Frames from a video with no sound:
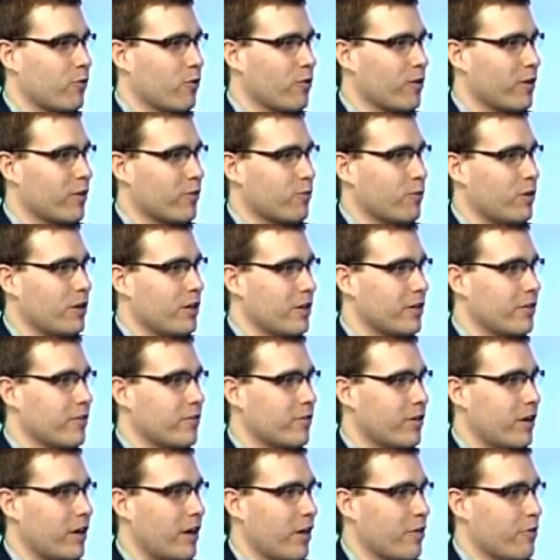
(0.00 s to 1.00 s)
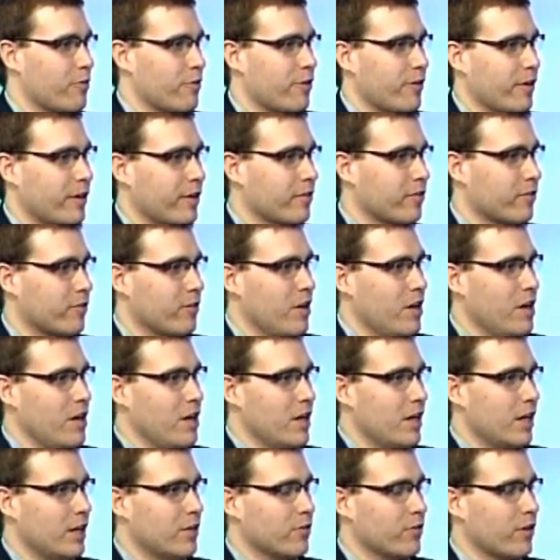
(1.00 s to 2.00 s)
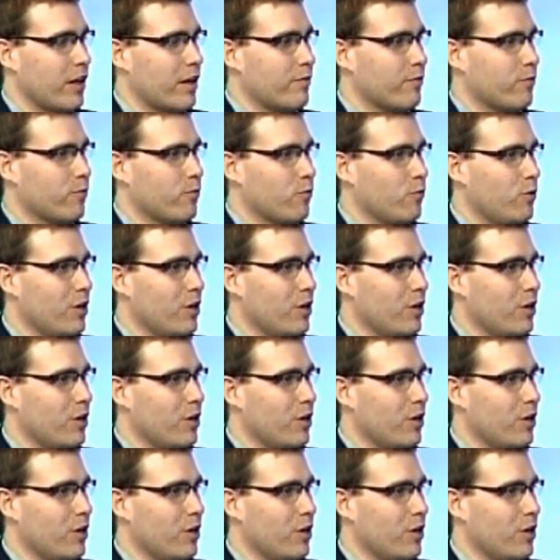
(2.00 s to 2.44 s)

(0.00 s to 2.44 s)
store as well as uh, other things in your life.